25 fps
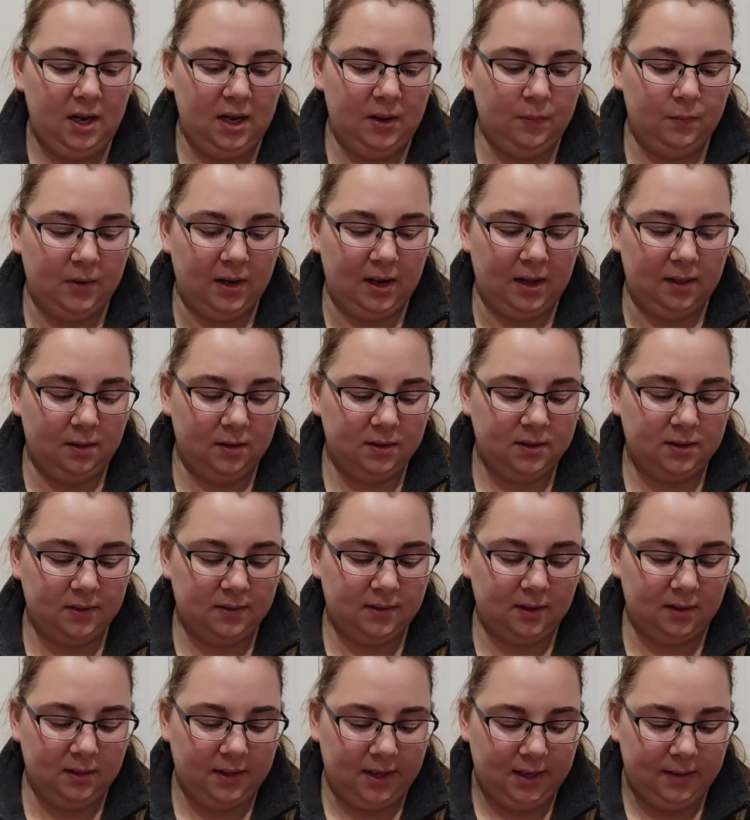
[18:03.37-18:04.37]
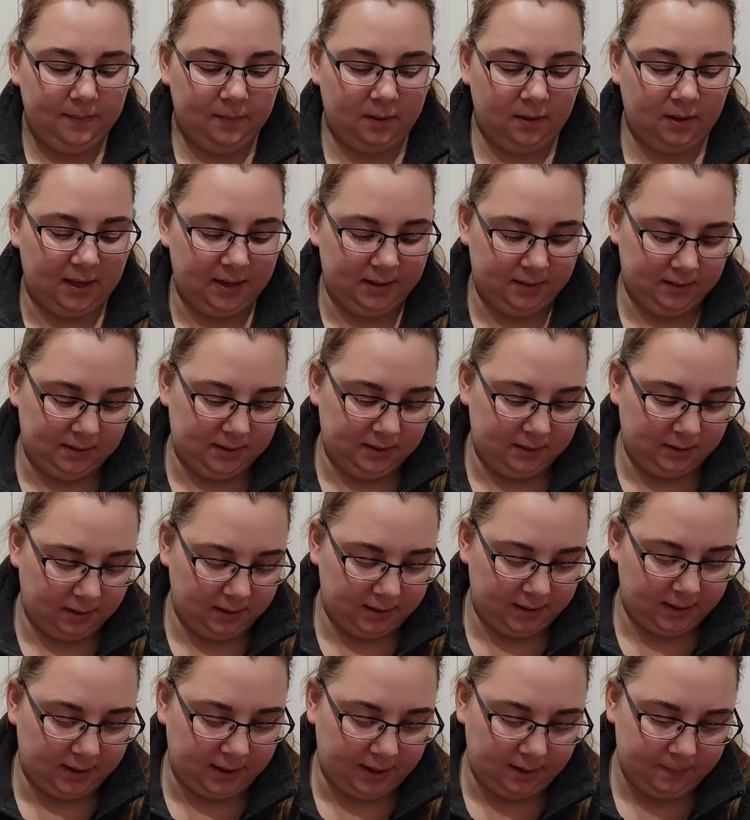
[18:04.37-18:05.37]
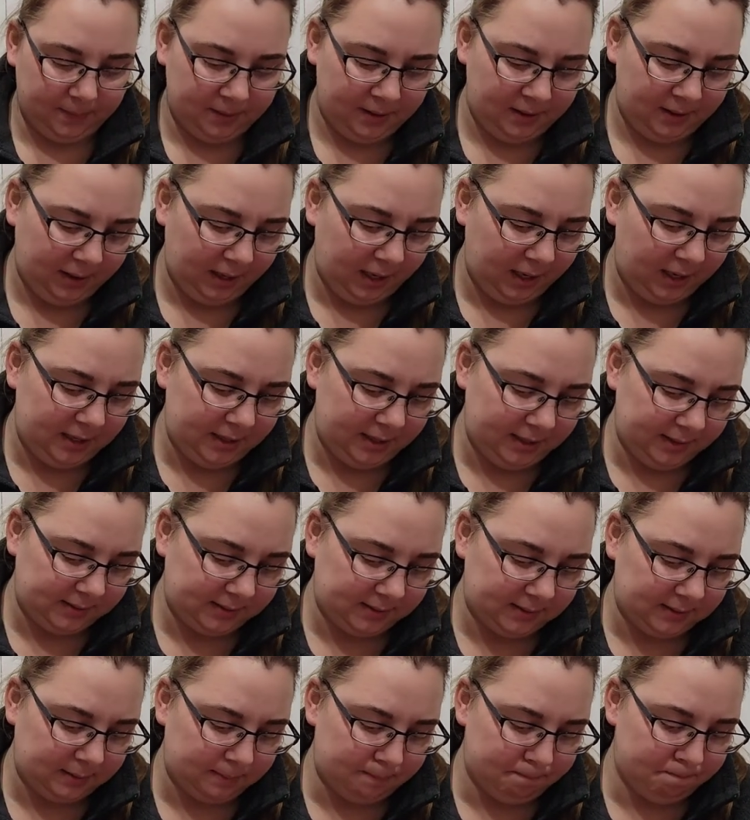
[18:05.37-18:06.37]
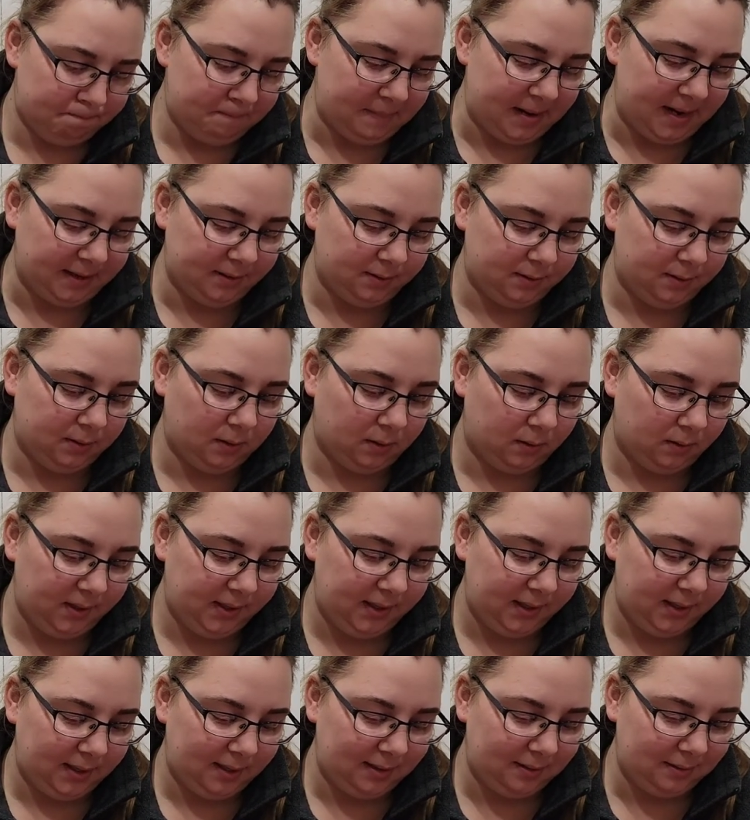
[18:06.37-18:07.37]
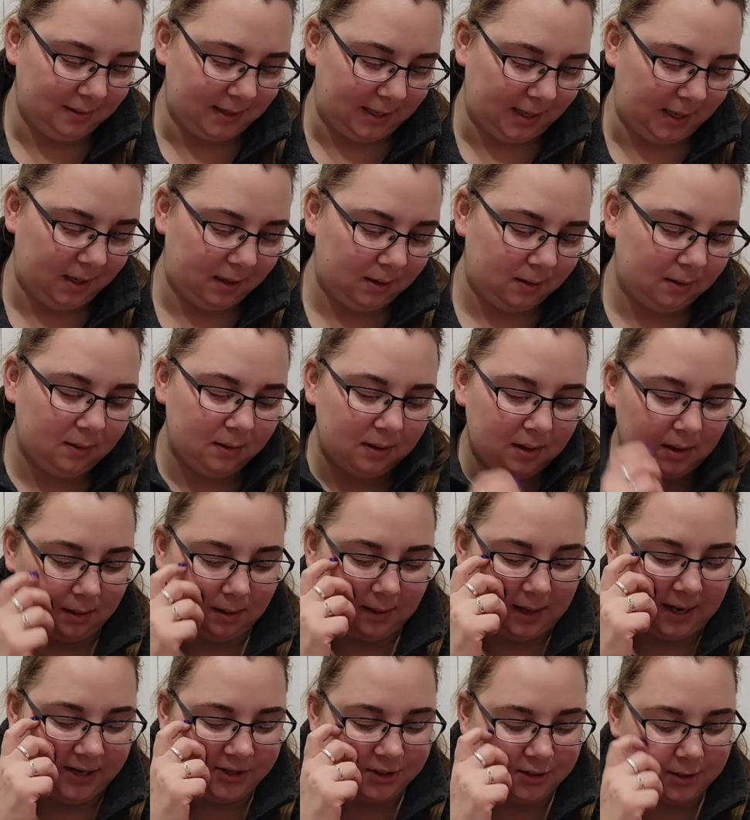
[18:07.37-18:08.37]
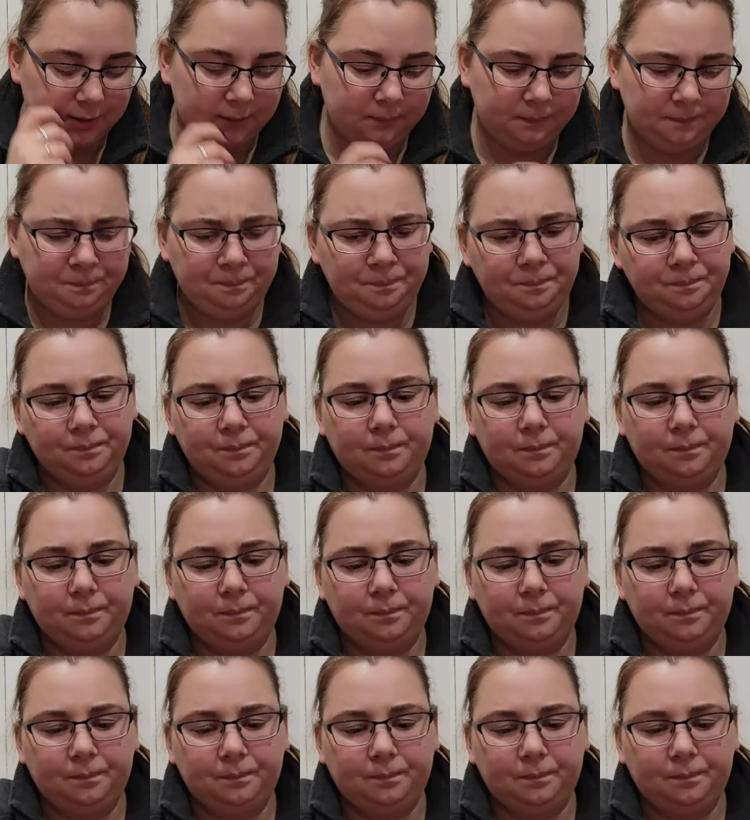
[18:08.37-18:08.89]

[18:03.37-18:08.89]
And when I looked at the label, I did look it up, and it's Magnolia Lane Collection,